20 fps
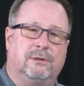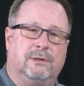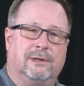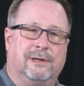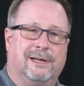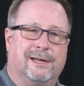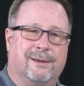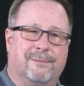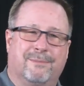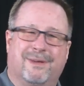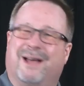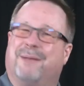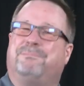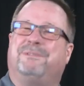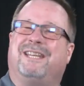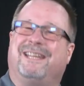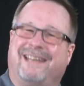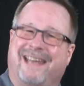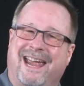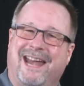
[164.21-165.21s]
up
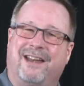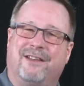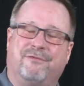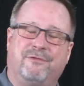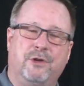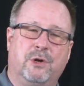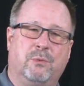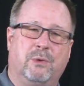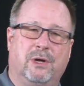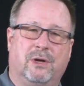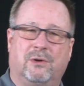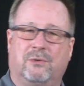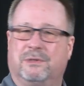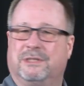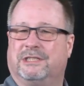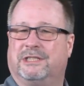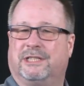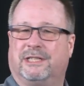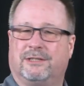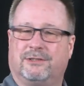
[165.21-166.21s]
to date, if you will,
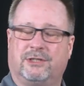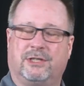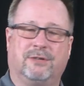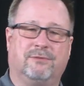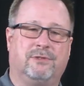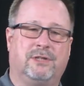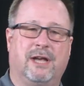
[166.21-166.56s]
resistive